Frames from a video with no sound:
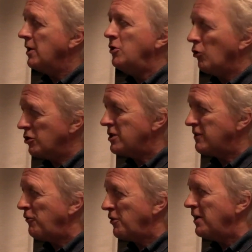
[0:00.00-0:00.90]
not
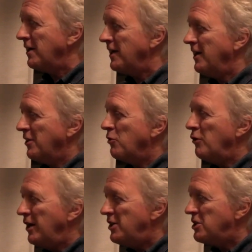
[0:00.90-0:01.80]
just for the
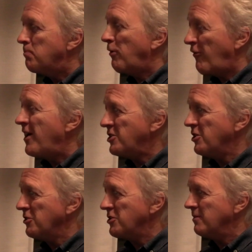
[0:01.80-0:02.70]
religious
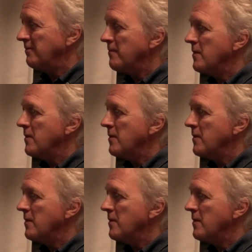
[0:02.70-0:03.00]
professionals,